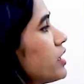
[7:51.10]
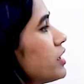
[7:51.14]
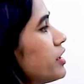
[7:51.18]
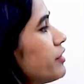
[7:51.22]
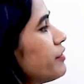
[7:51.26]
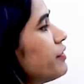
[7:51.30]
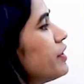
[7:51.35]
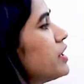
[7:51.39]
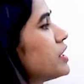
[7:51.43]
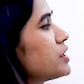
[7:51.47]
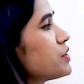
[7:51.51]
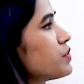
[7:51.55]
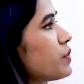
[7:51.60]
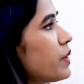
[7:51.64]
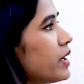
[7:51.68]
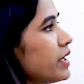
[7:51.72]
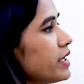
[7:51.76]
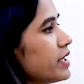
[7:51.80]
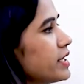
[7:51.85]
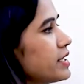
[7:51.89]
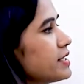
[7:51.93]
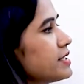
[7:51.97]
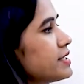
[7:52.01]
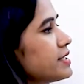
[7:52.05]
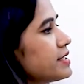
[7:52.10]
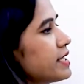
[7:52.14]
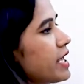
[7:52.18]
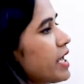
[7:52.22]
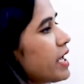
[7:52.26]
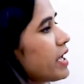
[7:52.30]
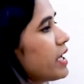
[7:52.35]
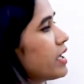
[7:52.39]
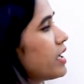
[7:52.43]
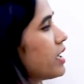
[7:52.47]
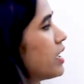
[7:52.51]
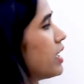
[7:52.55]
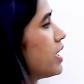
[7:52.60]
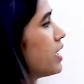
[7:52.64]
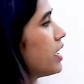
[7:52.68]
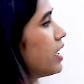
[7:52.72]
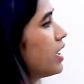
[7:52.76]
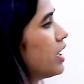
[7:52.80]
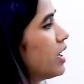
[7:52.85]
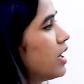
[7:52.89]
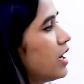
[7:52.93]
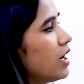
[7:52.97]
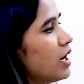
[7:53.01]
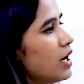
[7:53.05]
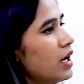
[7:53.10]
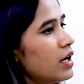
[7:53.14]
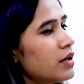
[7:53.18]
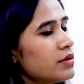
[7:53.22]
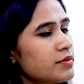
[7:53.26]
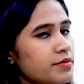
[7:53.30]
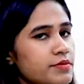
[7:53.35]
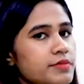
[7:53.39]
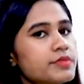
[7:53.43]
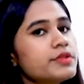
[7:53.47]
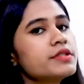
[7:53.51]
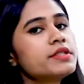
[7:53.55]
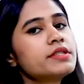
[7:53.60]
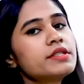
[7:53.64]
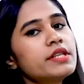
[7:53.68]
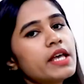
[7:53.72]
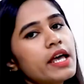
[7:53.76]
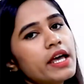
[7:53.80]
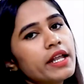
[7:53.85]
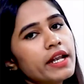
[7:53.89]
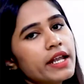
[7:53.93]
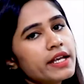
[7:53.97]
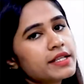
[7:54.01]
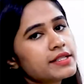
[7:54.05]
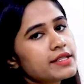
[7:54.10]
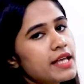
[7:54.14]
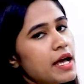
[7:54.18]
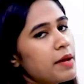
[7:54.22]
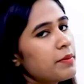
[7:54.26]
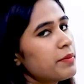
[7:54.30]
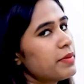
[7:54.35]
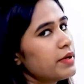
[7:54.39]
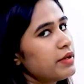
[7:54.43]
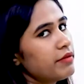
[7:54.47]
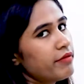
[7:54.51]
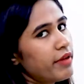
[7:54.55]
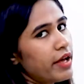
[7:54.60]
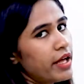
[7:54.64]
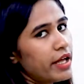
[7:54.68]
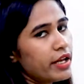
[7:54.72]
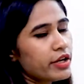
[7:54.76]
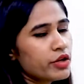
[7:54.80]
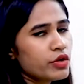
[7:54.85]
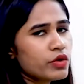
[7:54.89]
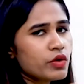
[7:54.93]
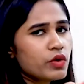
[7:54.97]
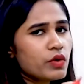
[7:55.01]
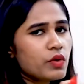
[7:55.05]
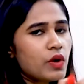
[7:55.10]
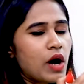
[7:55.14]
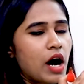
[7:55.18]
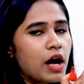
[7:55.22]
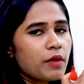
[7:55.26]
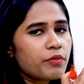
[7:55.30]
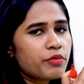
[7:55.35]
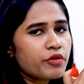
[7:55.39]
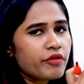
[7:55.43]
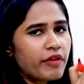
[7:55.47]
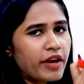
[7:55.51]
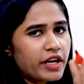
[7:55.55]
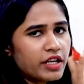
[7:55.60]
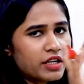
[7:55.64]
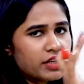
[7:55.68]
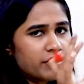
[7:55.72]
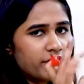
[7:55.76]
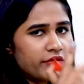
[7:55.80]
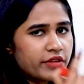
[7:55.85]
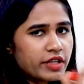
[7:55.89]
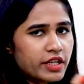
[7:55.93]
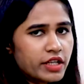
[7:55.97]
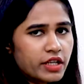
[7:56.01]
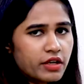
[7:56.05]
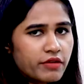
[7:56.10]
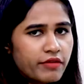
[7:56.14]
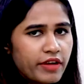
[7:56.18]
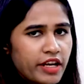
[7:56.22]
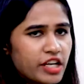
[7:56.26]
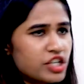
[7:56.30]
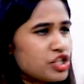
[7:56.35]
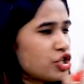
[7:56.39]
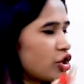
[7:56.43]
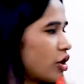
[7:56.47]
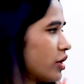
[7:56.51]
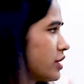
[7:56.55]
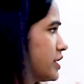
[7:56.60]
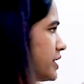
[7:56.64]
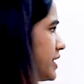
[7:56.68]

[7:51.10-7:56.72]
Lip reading: The first one is say an example where you are provided with a very short